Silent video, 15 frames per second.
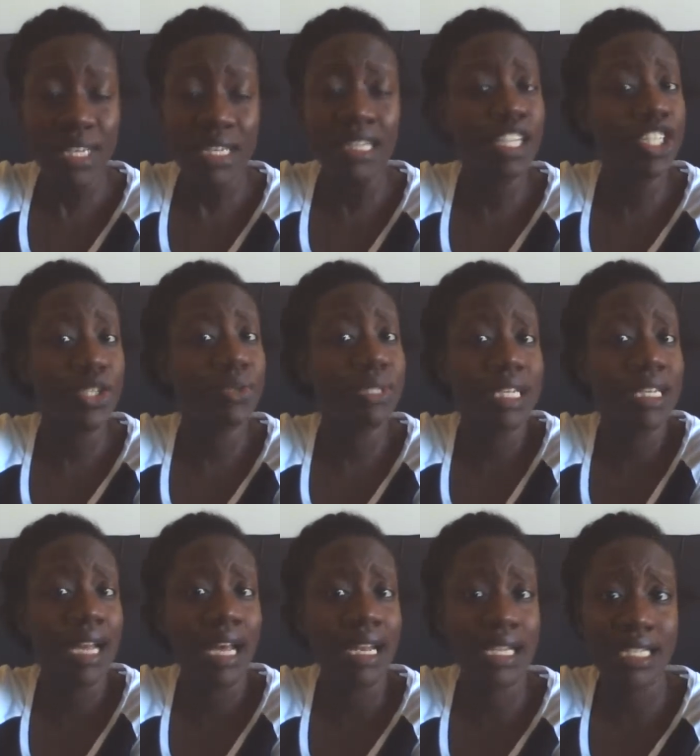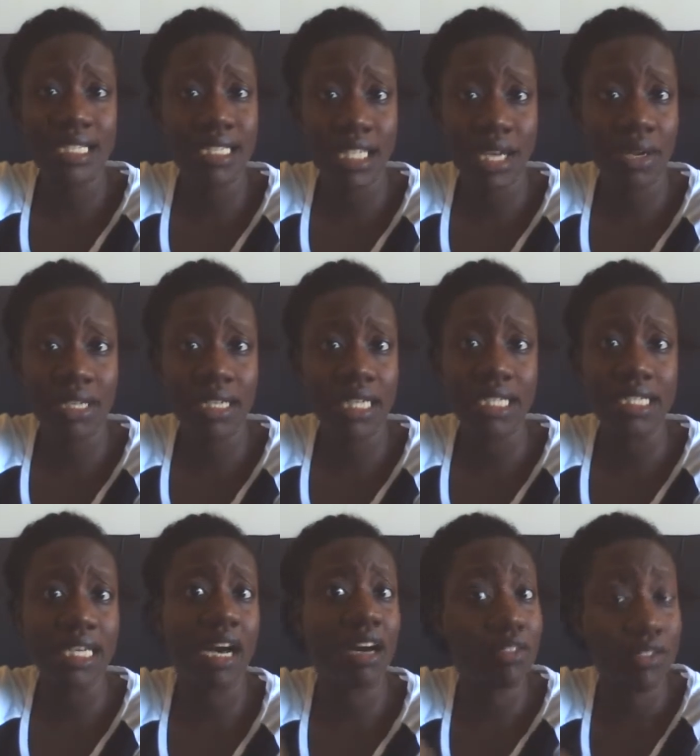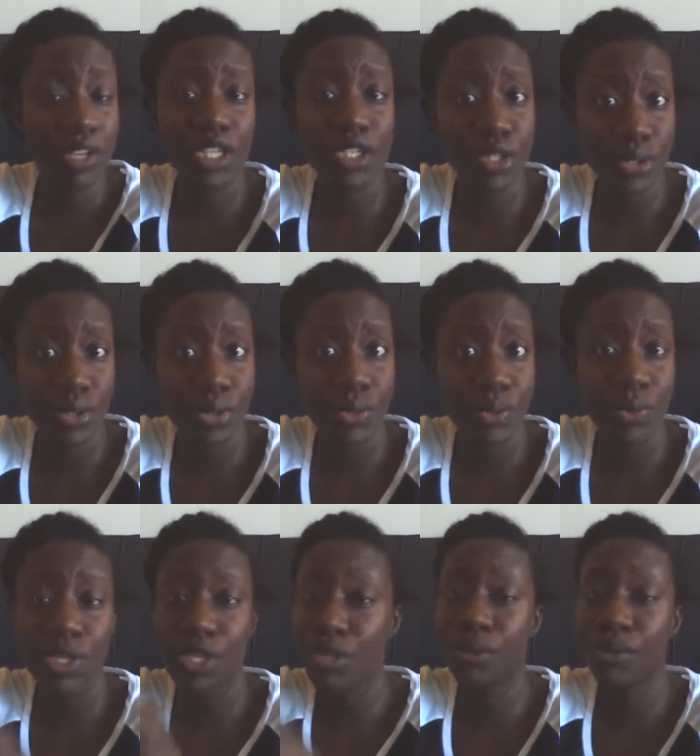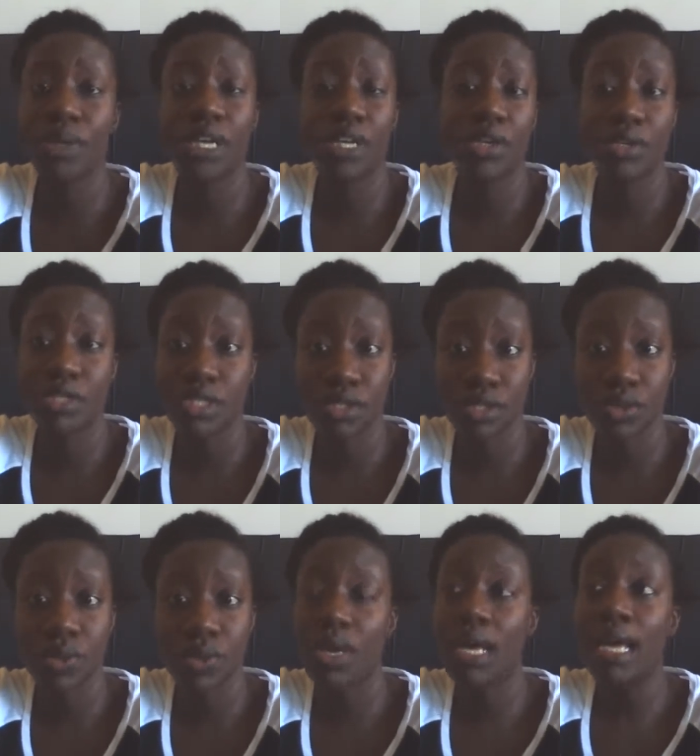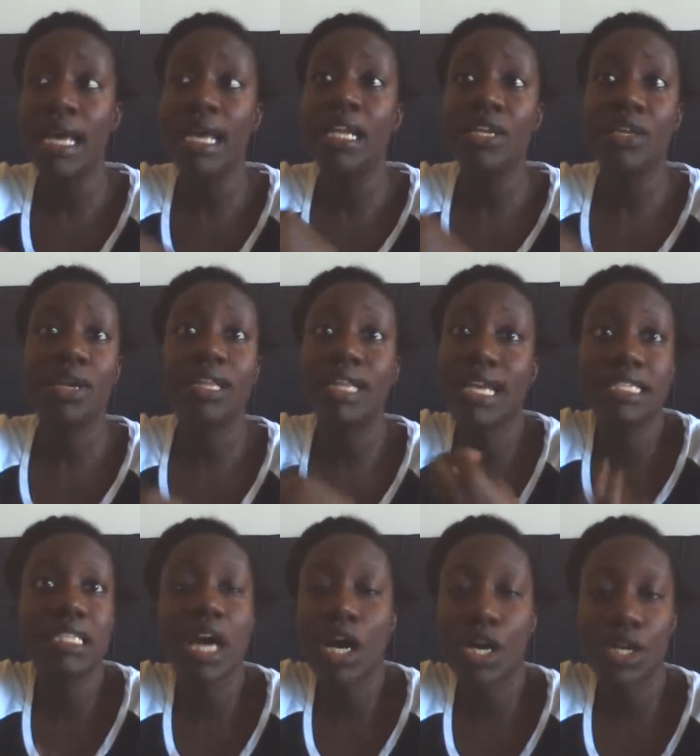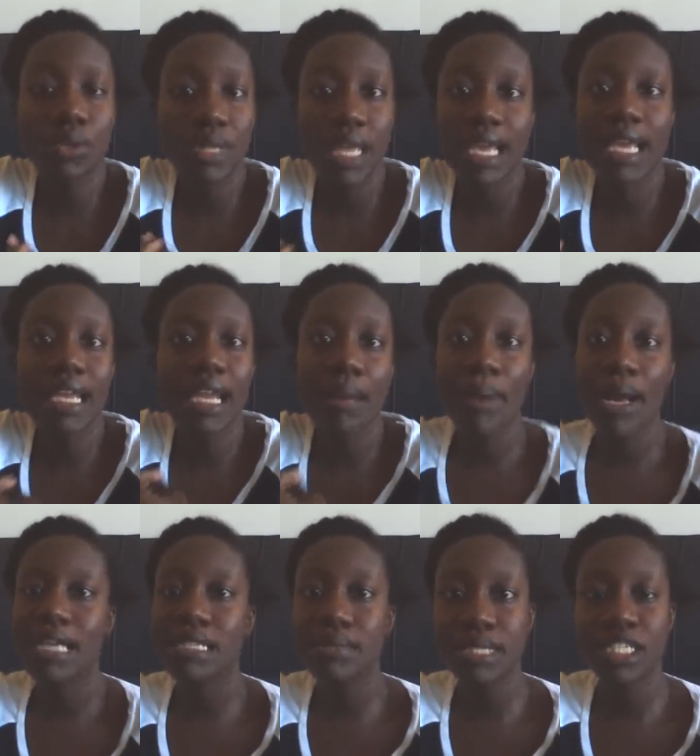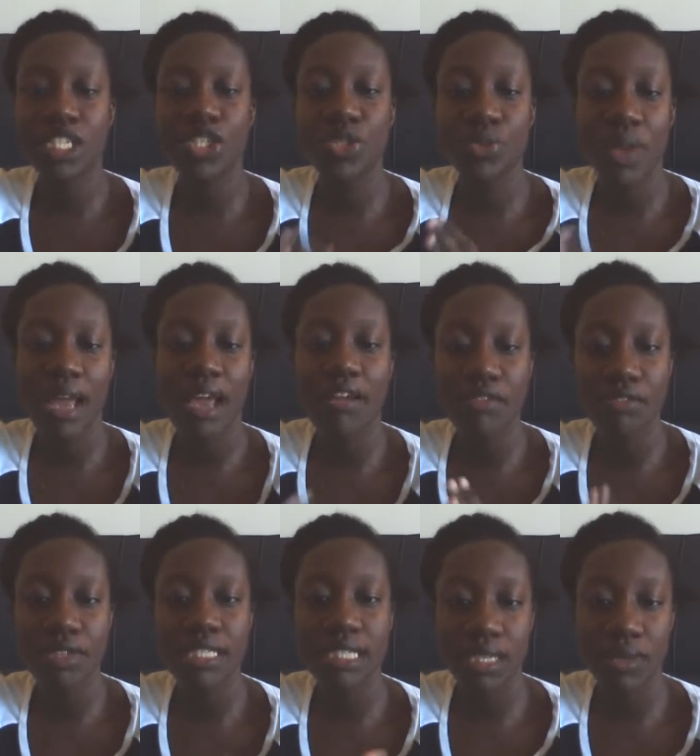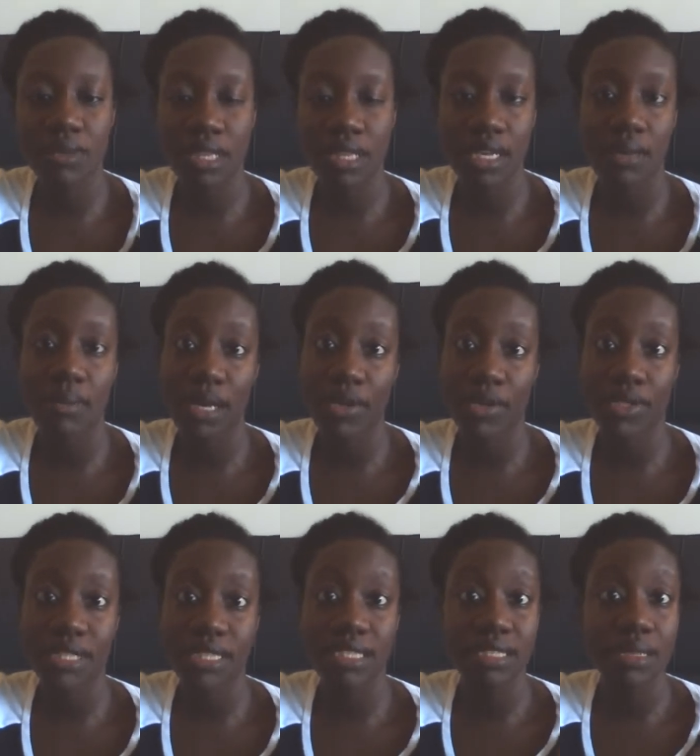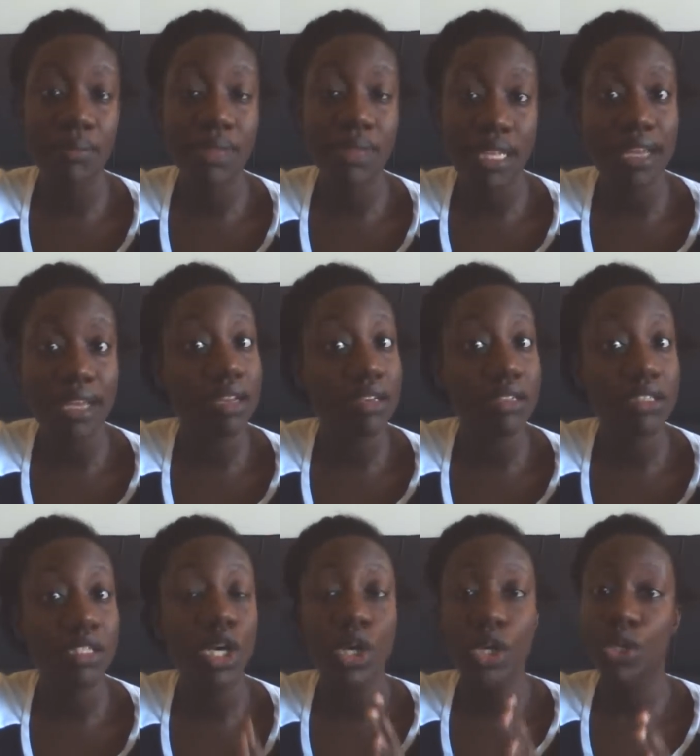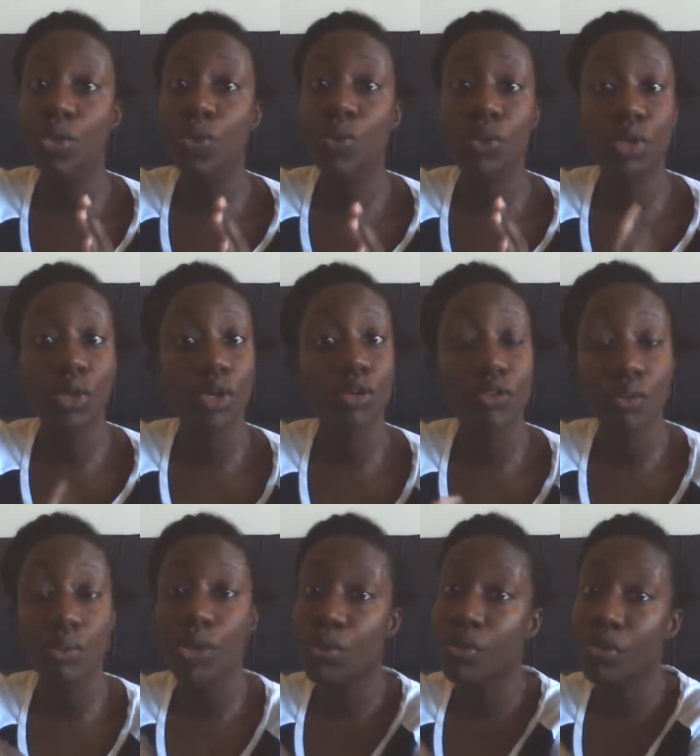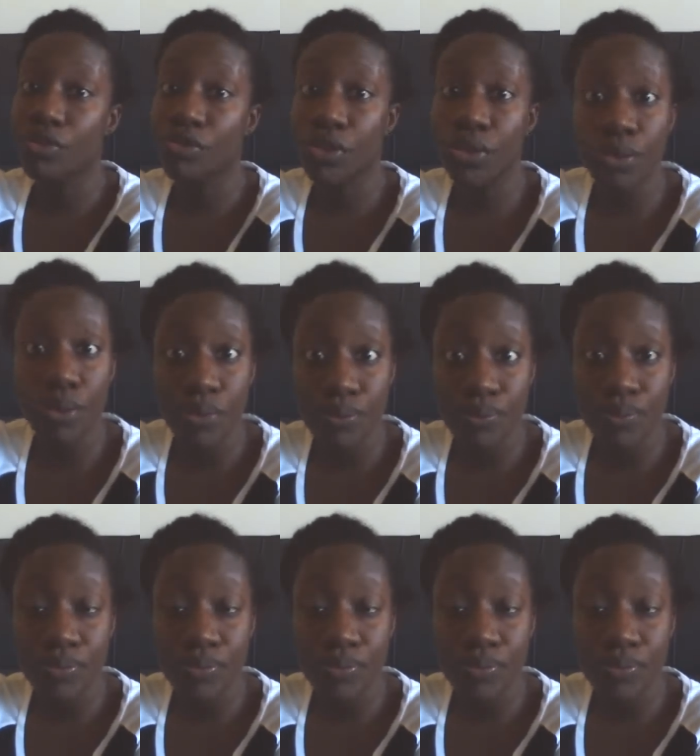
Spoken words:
that you did not necessarily delve into when you were in nursing school. No, they tell you they cannot possibly teach you every single thing about nursing. Some things you will learn from your review.